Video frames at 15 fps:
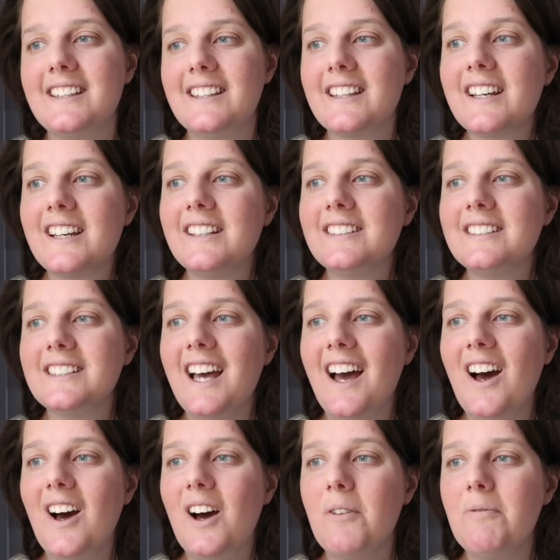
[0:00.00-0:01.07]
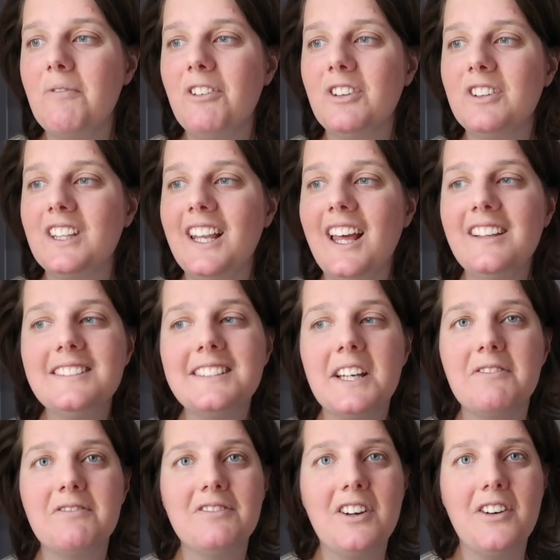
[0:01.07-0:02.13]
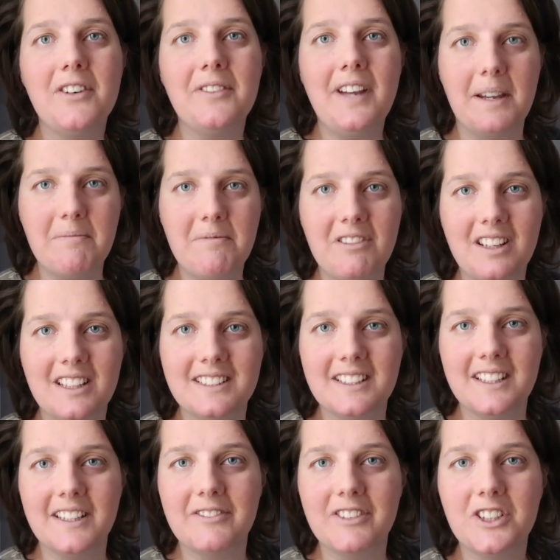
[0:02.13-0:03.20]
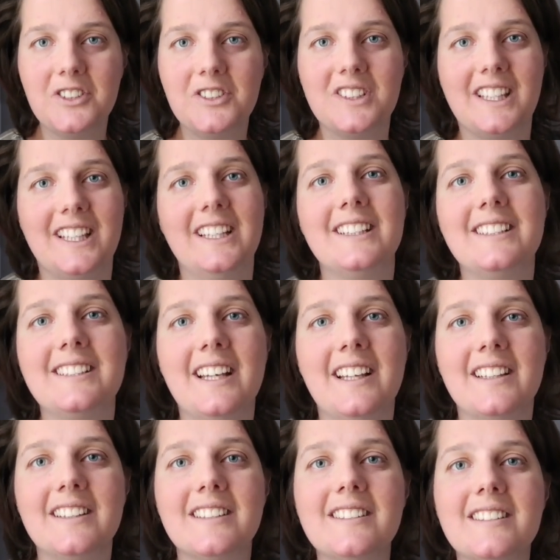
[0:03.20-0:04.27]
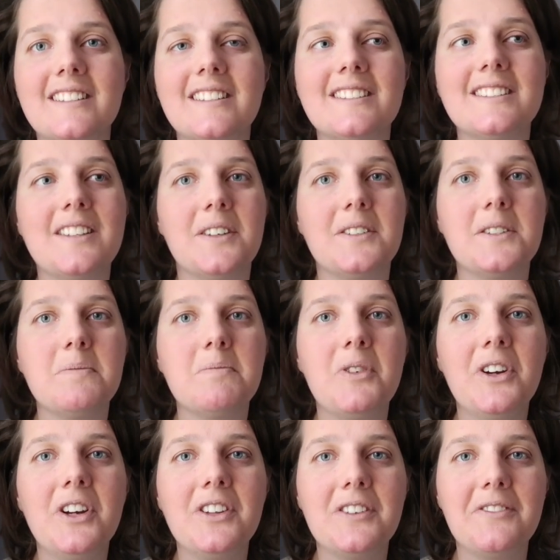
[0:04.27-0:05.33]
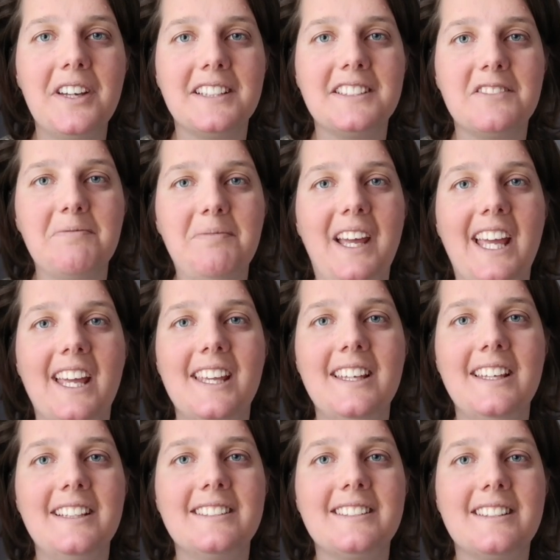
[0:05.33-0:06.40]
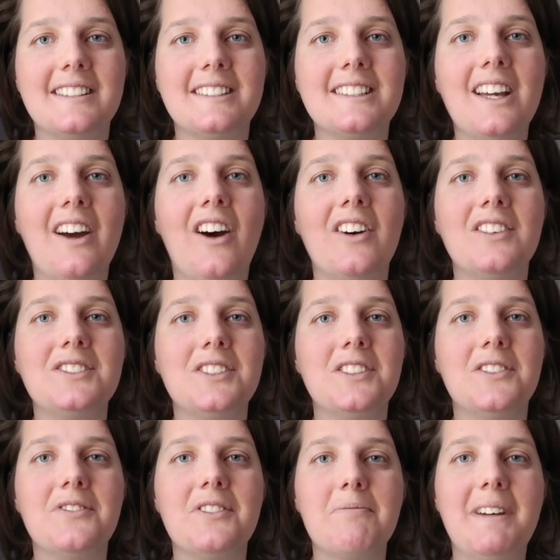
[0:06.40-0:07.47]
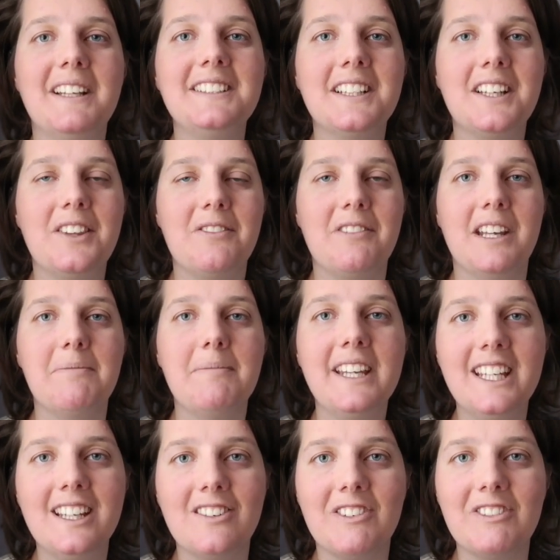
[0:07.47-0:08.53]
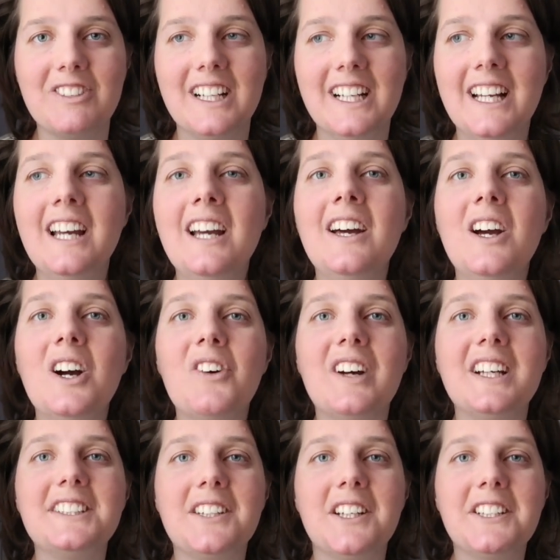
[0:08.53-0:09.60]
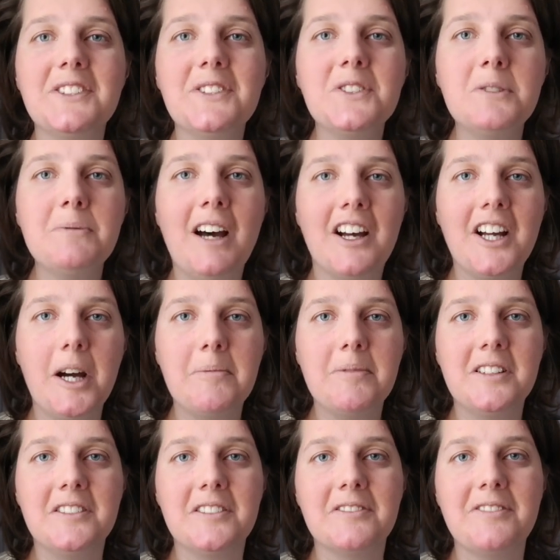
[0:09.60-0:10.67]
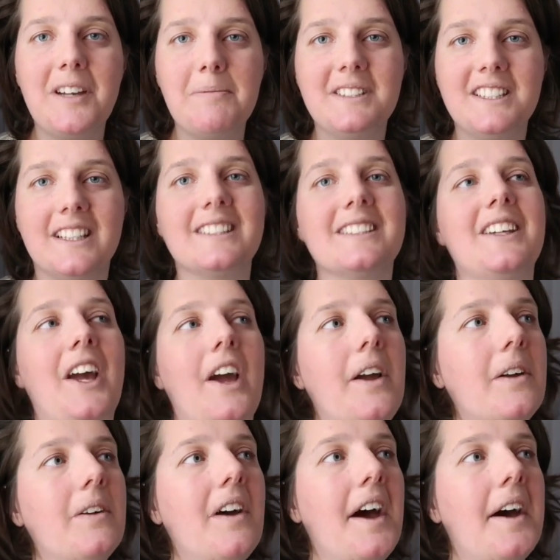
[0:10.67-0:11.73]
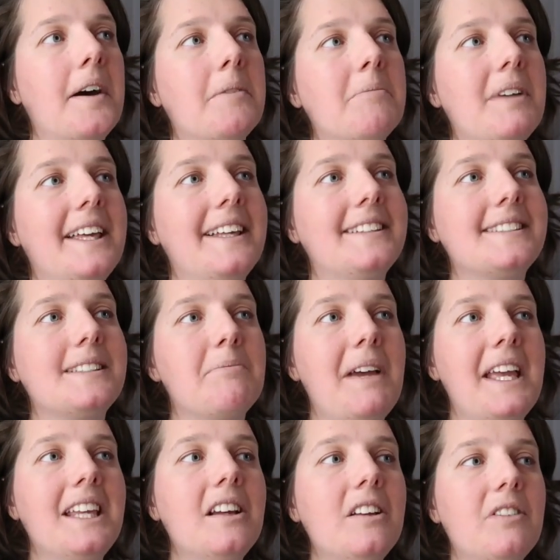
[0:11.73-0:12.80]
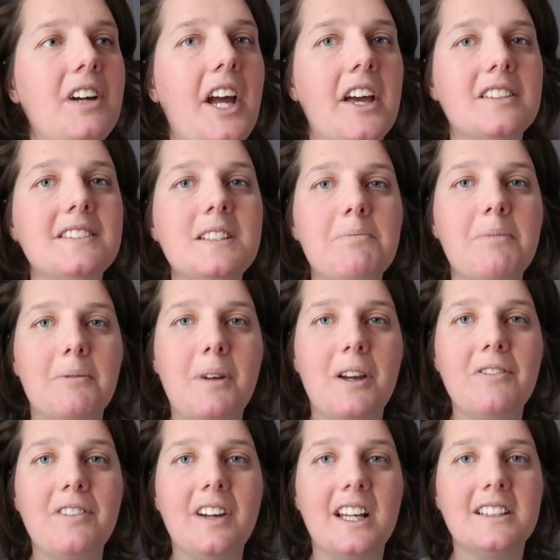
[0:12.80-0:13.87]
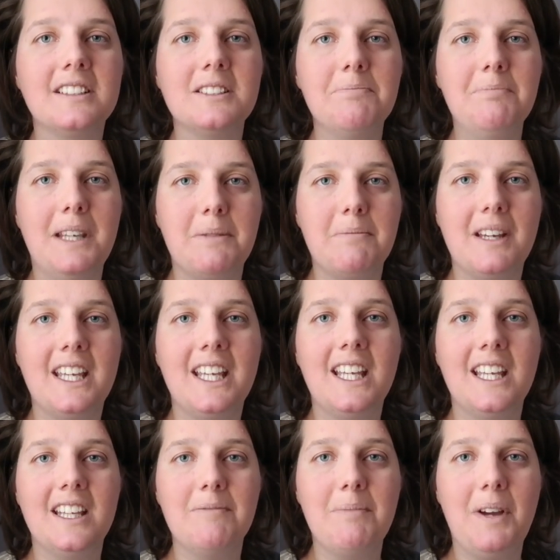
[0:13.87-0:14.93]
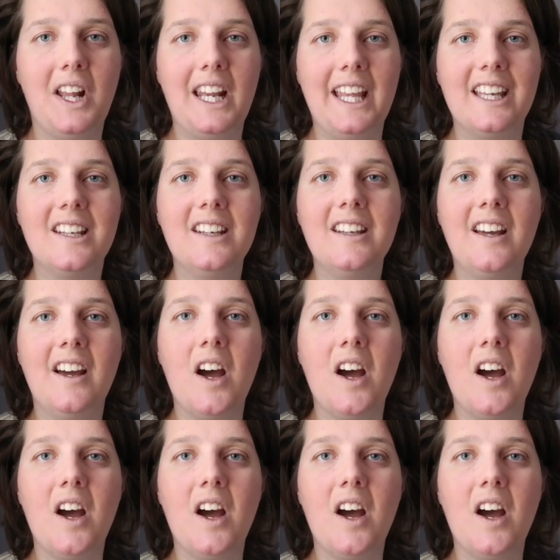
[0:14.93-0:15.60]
that we're on the last day of April as I record this, and so tomorrow, the 1st of May, is the start of the Magic 3 make-along, which I talked about a couple of episodes ago. It's a make-along hosted by my friend Mimi in Berlin,